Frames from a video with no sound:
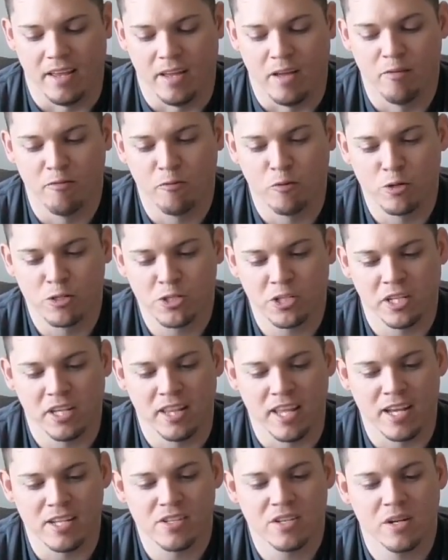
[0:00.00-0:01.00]
Unfortunately,
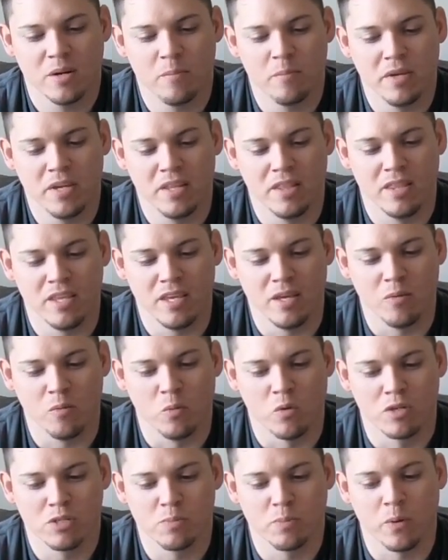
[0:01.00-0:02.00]
that's going to be the
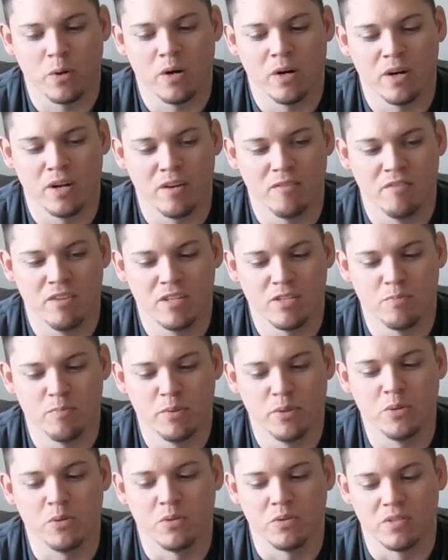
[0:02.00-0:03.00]
worst part of this
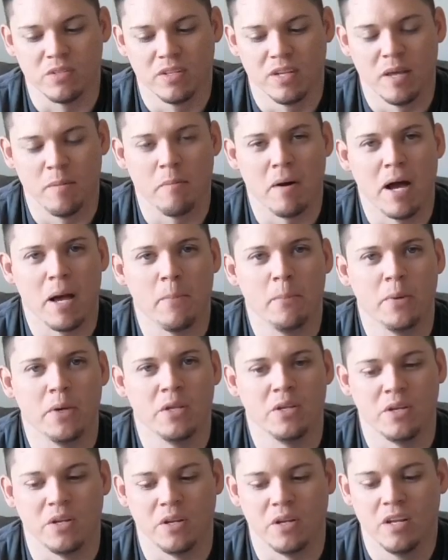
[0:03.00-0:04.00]
boot, in my
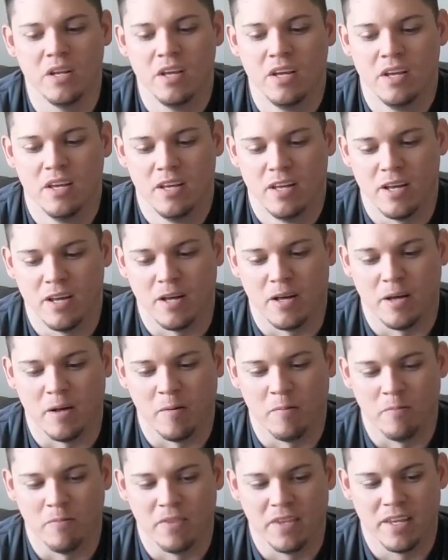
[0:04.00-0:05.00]
opinion.
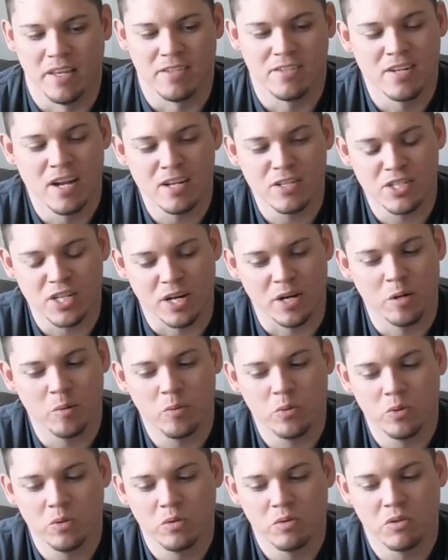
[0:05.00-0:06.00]
It's not
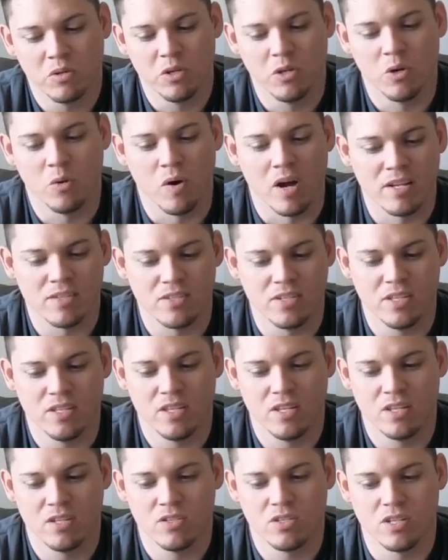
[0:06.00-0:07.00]
terrible. You know, I see
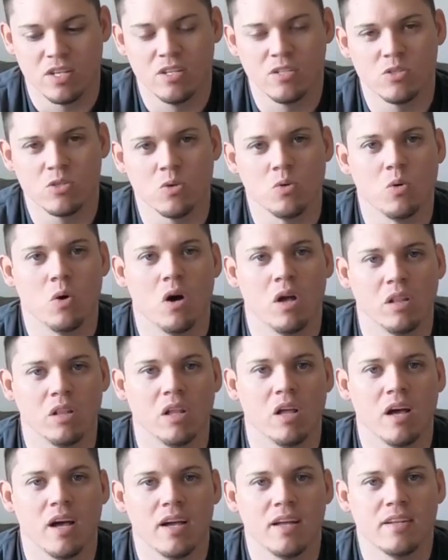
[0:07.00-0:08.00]
this insole a
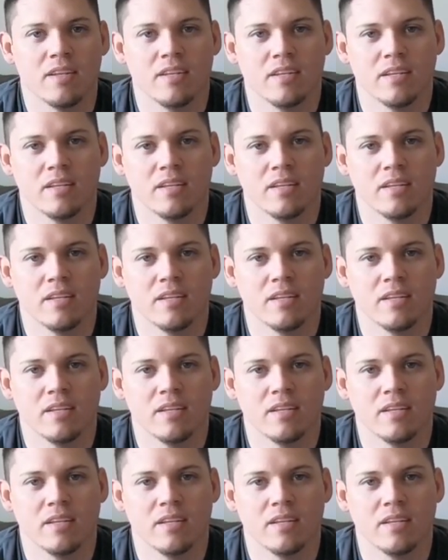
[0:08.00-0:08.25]
lot